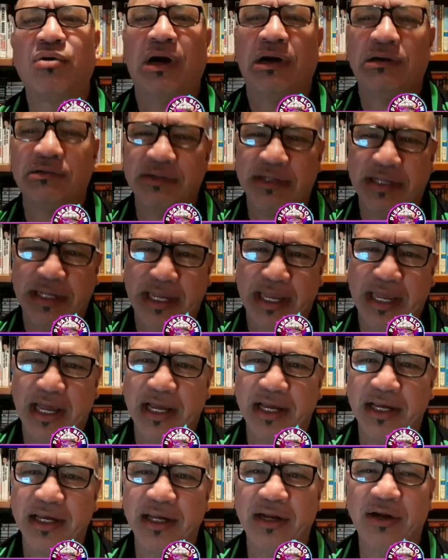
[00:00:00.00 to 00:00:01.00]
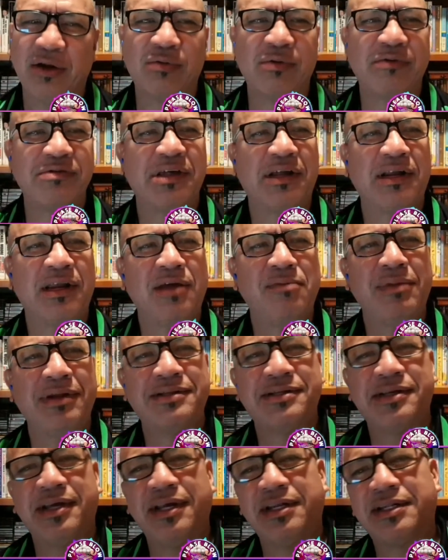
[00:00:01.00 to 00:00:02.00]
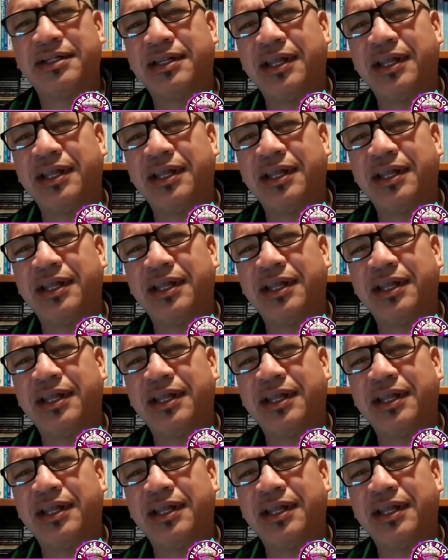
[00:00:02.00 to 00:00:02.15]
out there, with the limited